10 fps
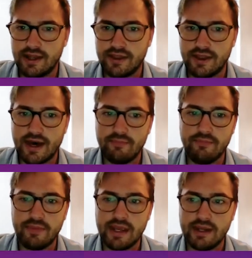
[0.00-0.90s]
that
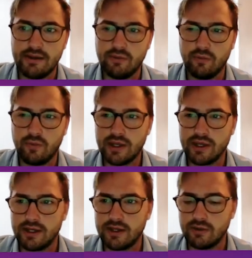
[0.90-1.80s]
mean we
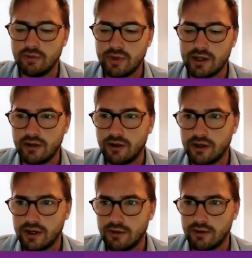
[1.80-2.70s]
can look
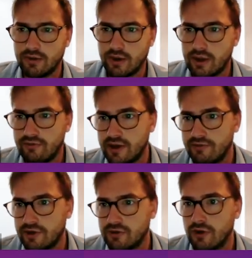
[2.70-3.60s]
at if
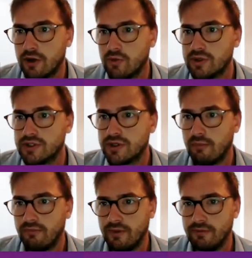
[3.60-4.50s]
a drug would
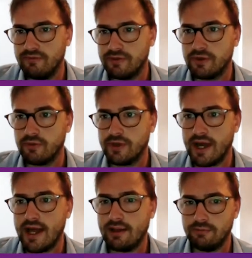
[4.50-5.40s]
stop them, if a drug would
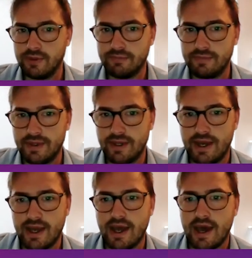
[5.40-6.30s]
help?
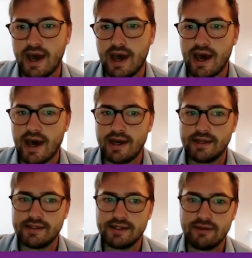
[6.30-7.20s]

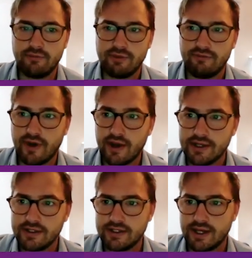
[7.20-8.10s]
And if we
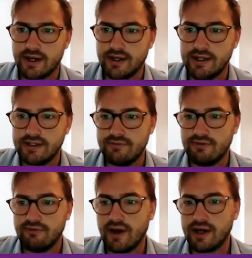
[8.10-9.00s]
find a target, if we
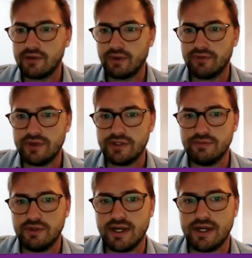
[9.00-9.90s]
find one of these
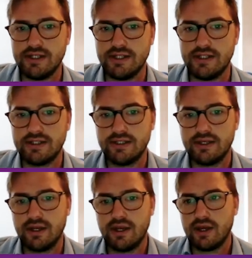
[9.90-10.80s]
mutations,
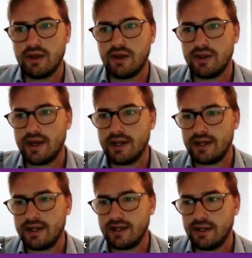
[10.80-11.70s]

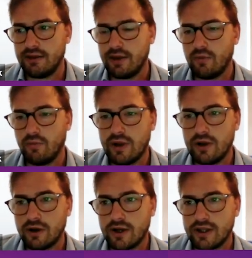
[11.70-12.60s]
then we
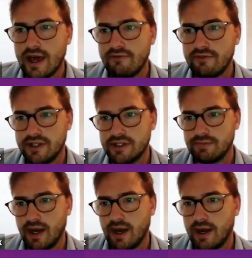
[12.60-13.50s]
look at the evidence
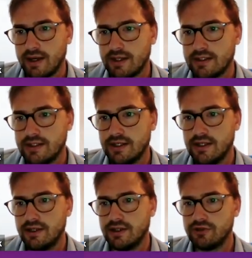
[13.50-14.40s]
behind
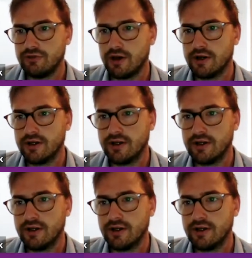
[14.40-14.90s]
the drug.